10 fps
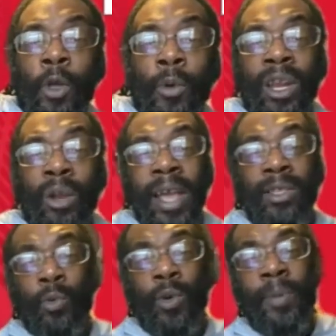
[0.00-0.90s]
doing it the way
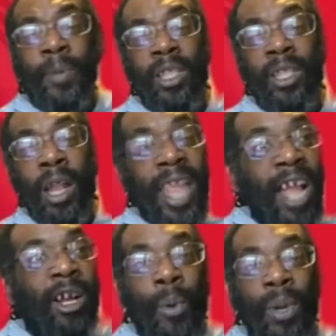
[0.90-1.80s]
it's always been done.
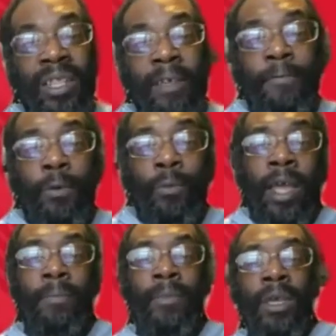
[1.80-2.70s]
They're going a different way.